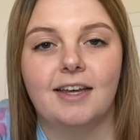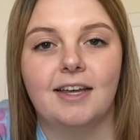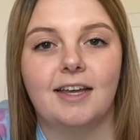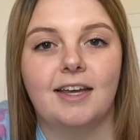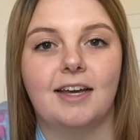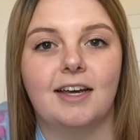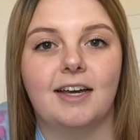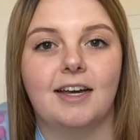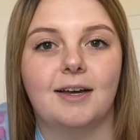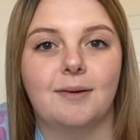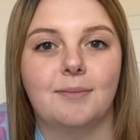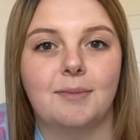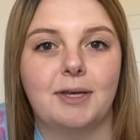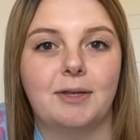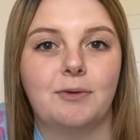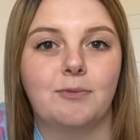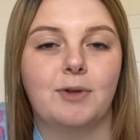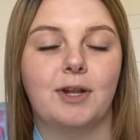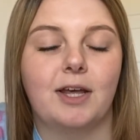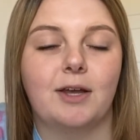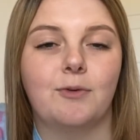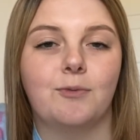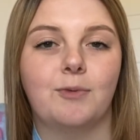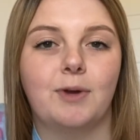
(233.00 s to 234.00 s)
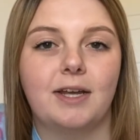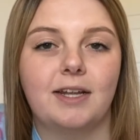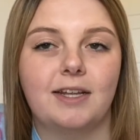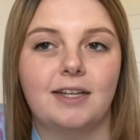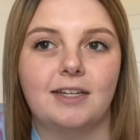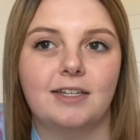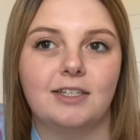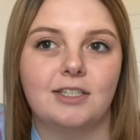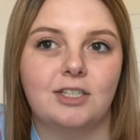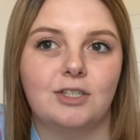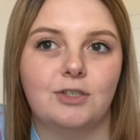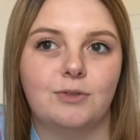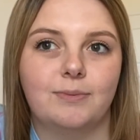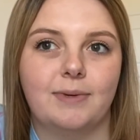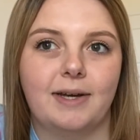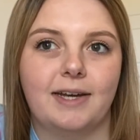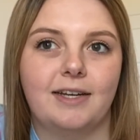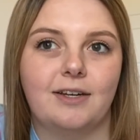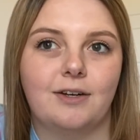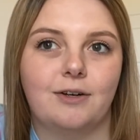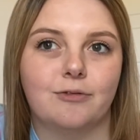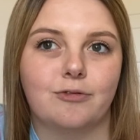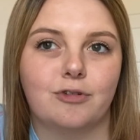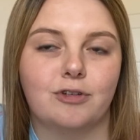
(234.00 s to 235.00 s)
um, and when I went into
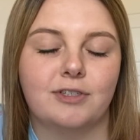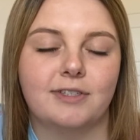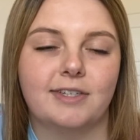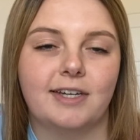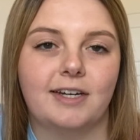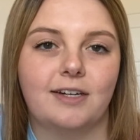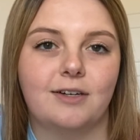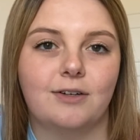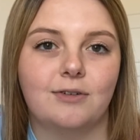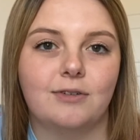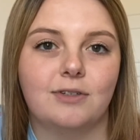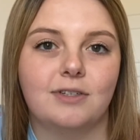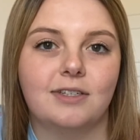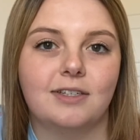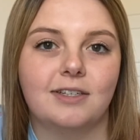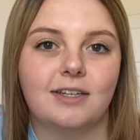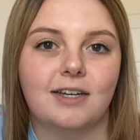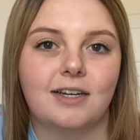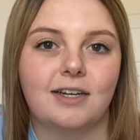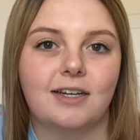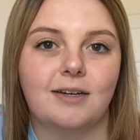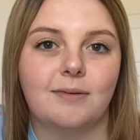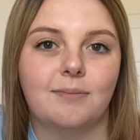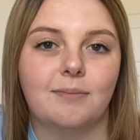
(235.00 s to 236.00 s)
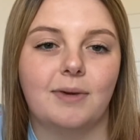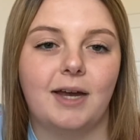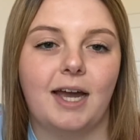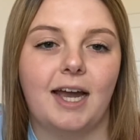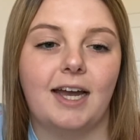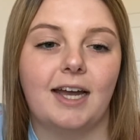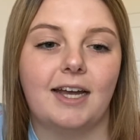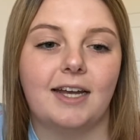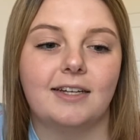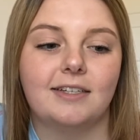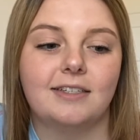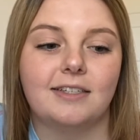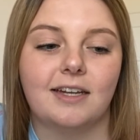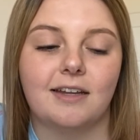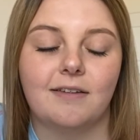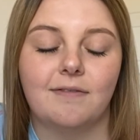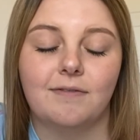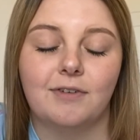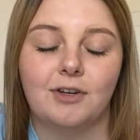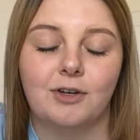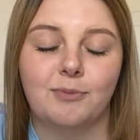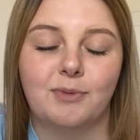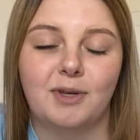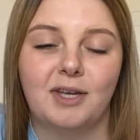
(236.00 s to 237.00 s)
my ultrasound, um, I
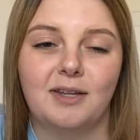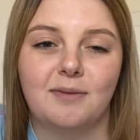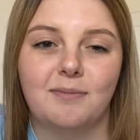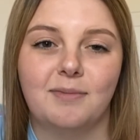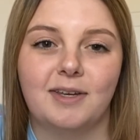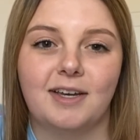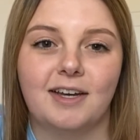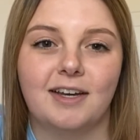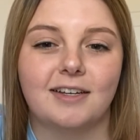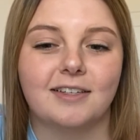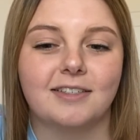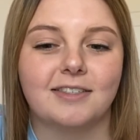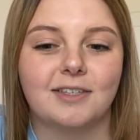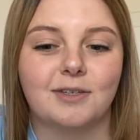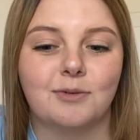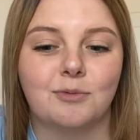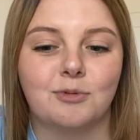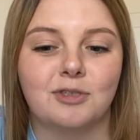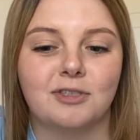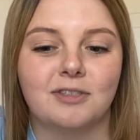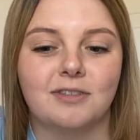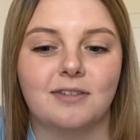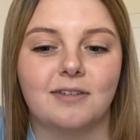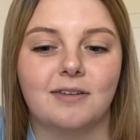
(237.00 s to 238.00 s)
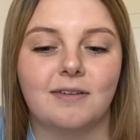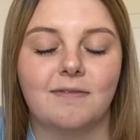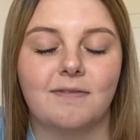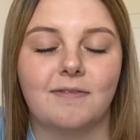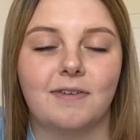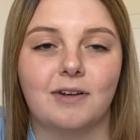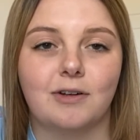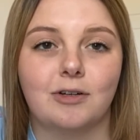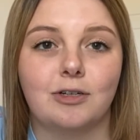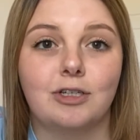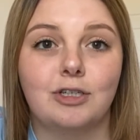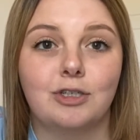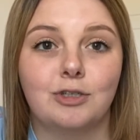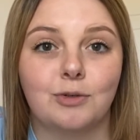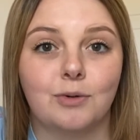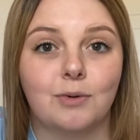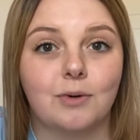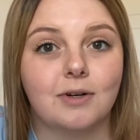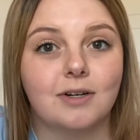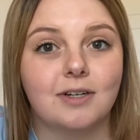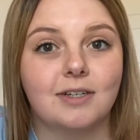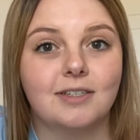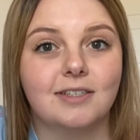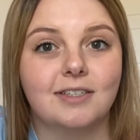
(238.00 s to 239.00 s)
didn't film it because it was very
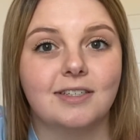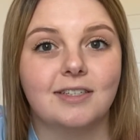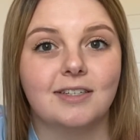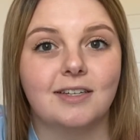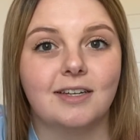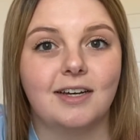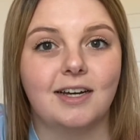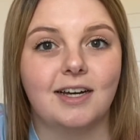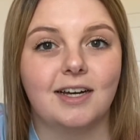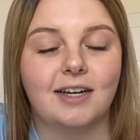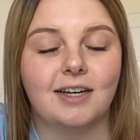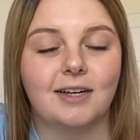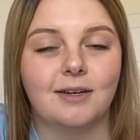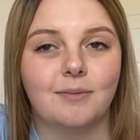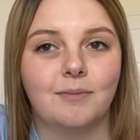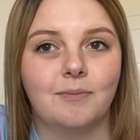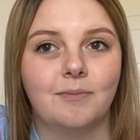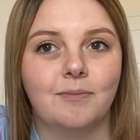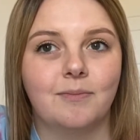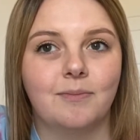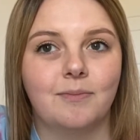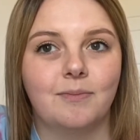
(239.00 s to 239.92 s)
short, um,